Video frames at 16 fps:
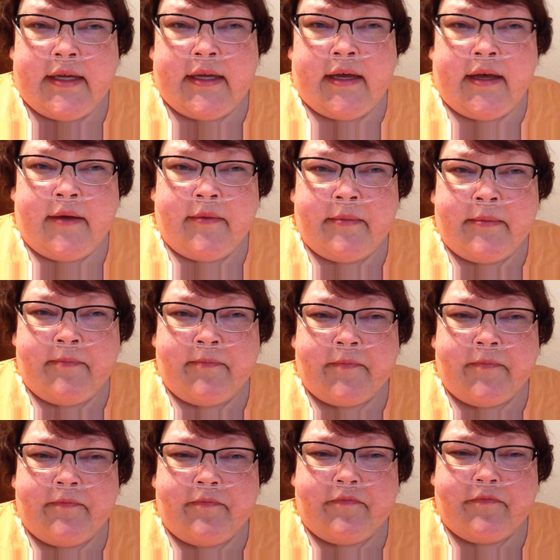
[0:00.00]
Um,
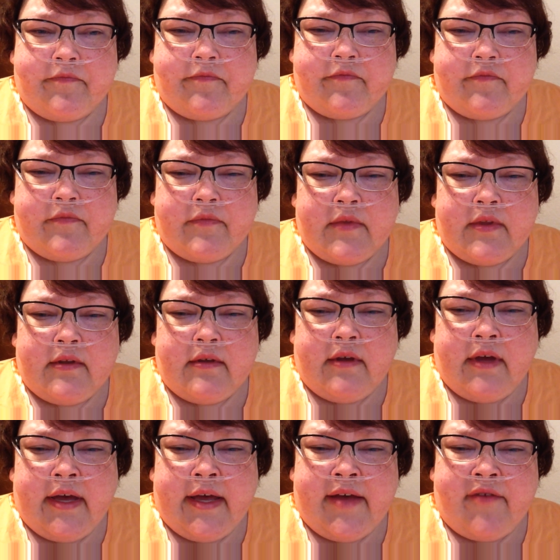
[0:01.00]

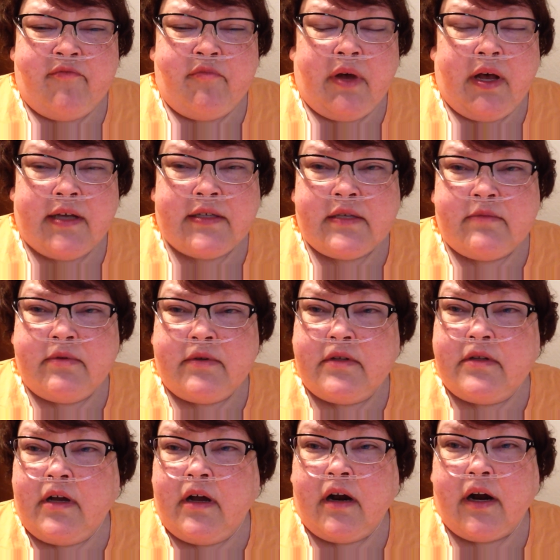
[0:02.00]
I have
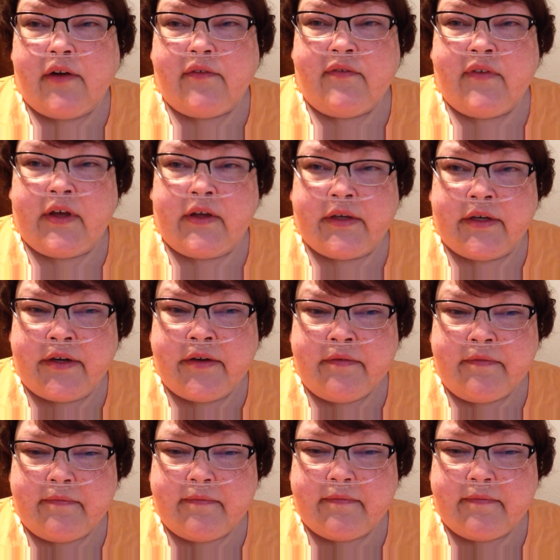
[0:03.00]
possible heart failure.